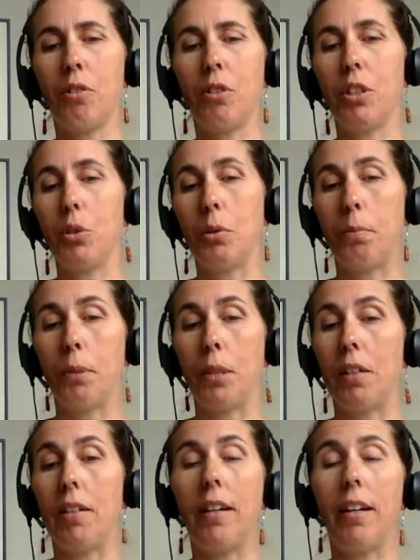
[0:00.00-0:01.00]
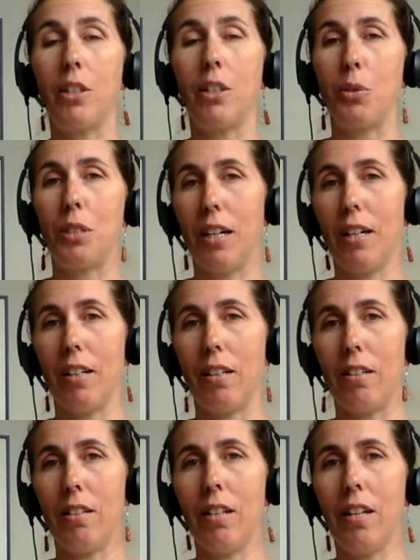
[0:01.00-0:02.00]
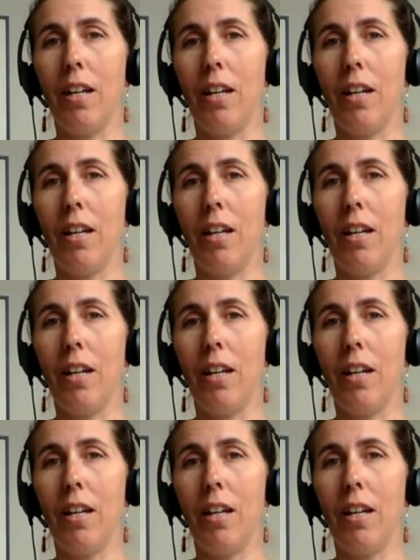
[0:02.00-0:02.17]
you can do a blood estradiol.